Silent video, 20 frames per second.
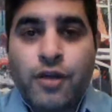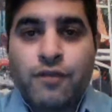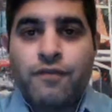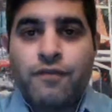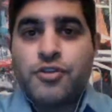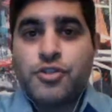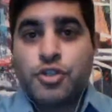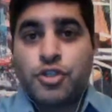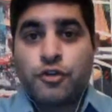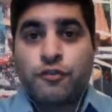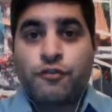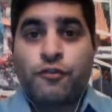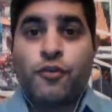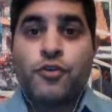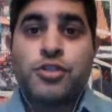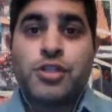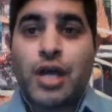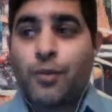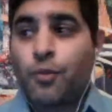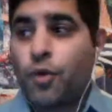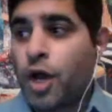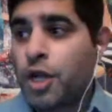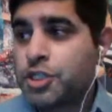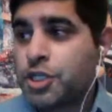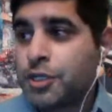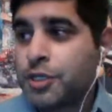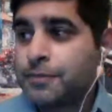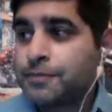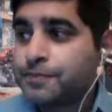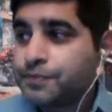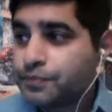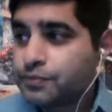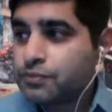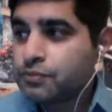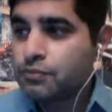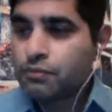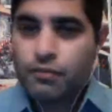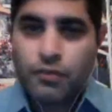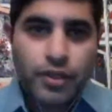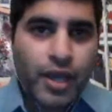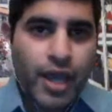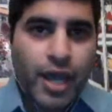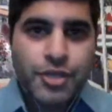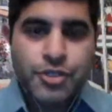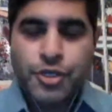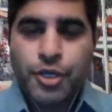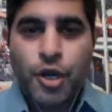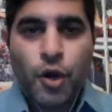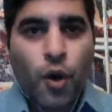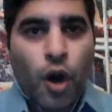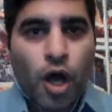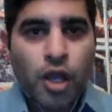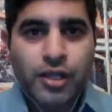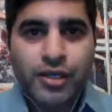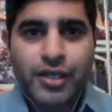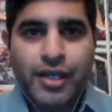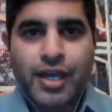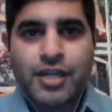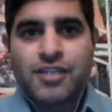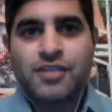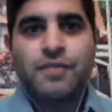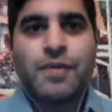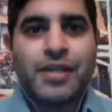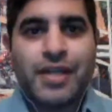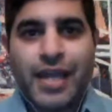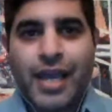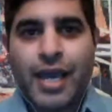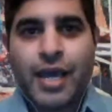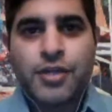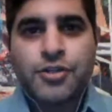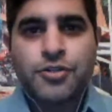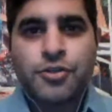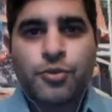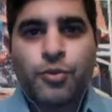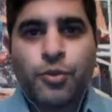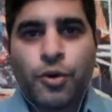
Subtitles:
If this is your first time watching, as you know, all the gigs have been canceled.